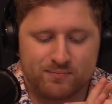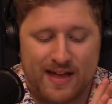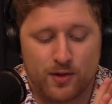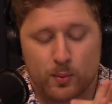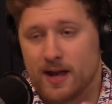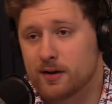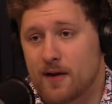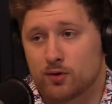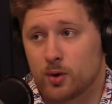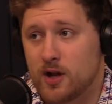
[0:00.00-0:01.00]
And the Raiders
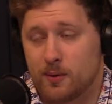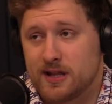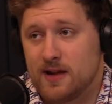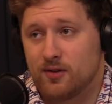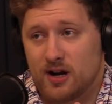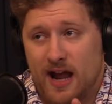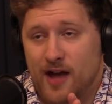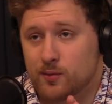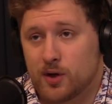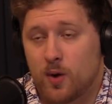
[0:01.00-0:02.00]
have a rookie receiver,
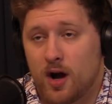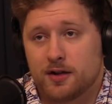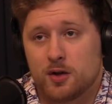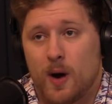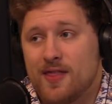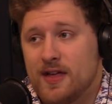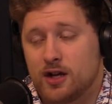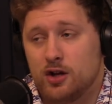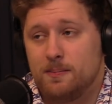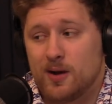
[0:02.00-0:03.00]
Henry Ruggs, who I think
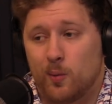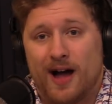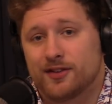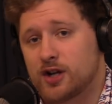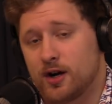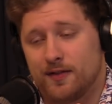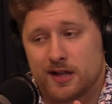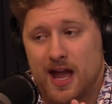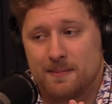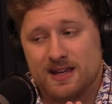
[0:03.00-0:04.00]
could be a wild card in this
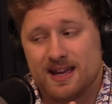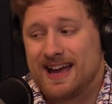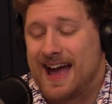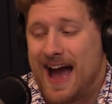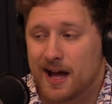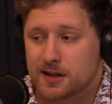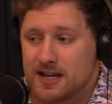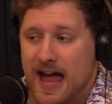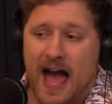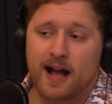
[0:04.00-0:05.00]
game. He has a
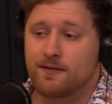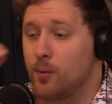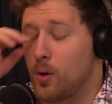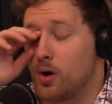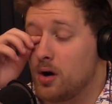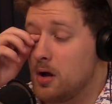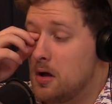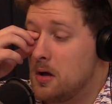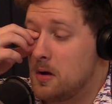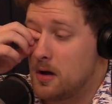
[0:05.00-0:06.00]
knack for,
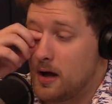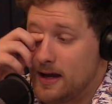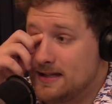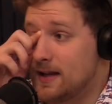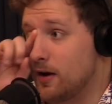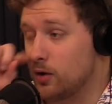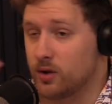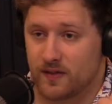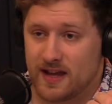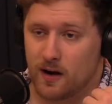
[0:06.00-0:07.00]
he did it
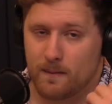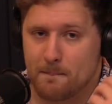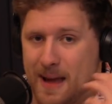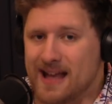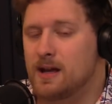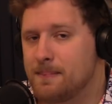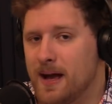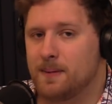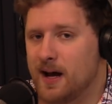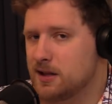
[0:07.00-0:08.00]
earlier in the year, making
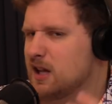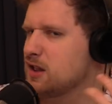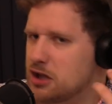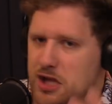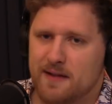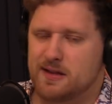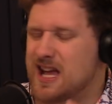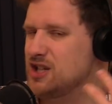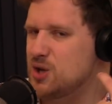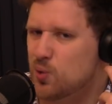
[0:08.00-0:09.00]
big plays. Against the Chiefs, he
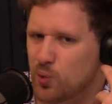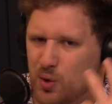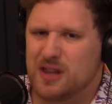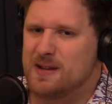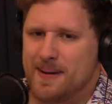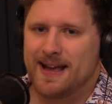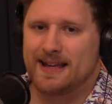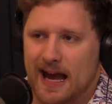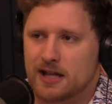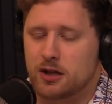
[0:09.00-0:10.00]
had two really big
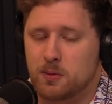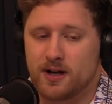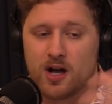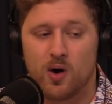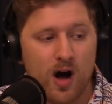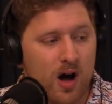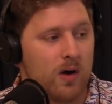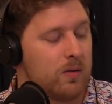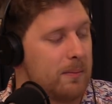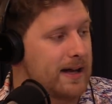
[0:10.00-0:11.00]
catches where you go,
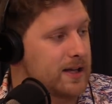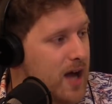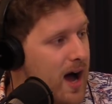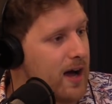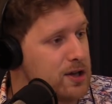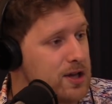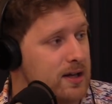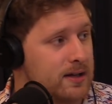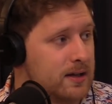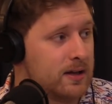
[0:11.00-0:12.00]
oh my gosh.
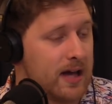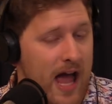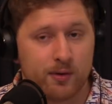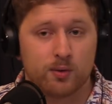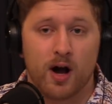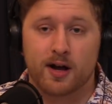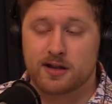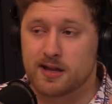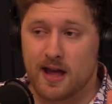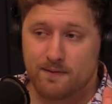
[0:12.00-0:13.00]
Henry Ruggs
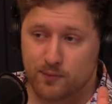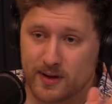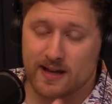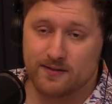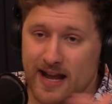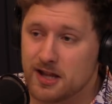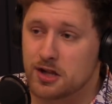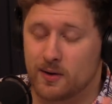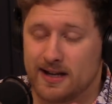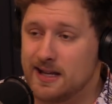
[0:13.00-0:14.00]
is a freak of
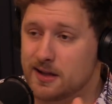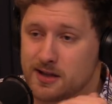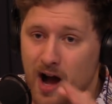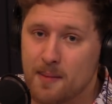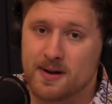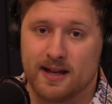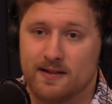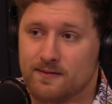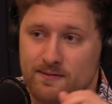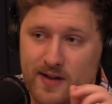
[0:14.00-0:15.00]
nature, and he is dominant
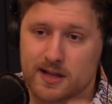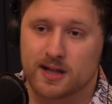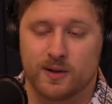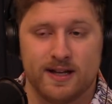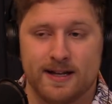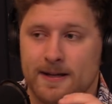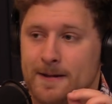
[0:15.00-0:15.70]
physically